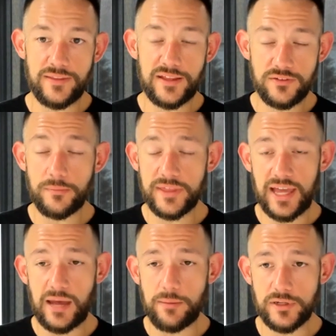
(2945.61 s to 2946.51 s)
then
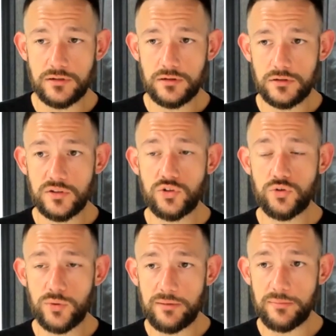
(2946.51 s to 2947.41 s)
something happen. To
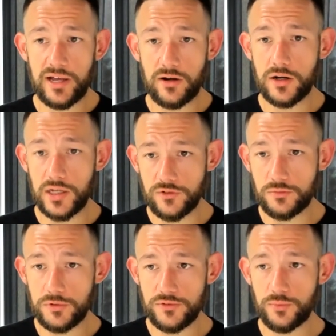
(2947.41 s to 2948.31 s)
do right by our
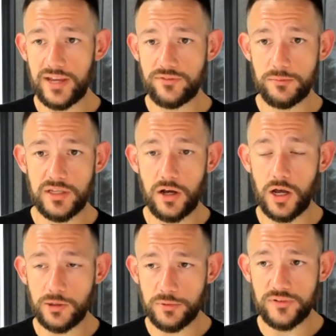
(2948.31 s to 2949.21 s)
customers, we have to be
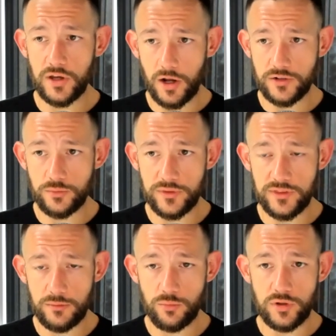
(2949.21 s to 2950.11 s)
100% honest with
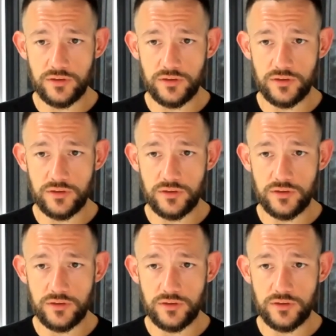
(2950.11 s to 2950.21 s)
them.